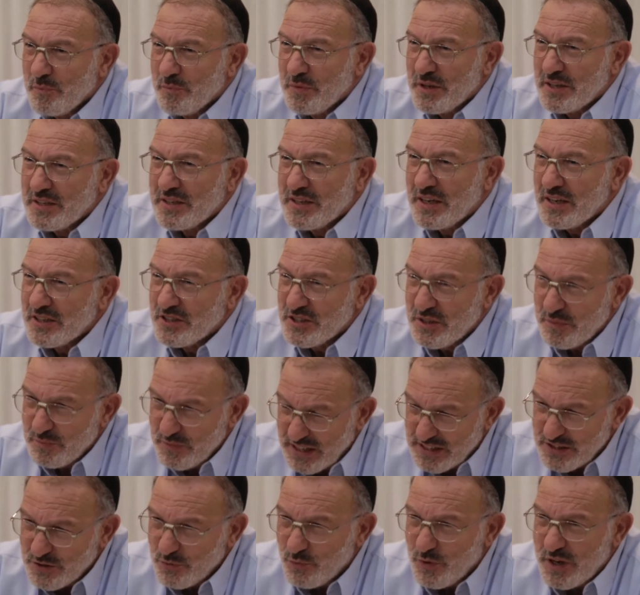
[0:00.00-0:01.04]
But Hashem
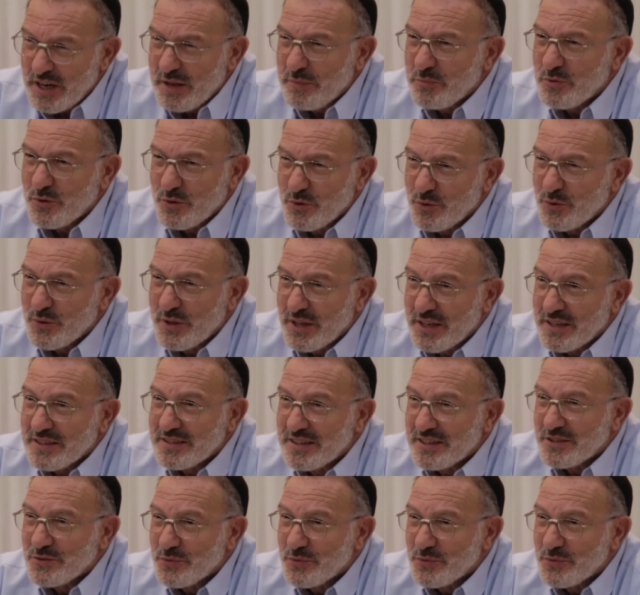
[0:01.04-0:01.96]
doesn't want him to do that.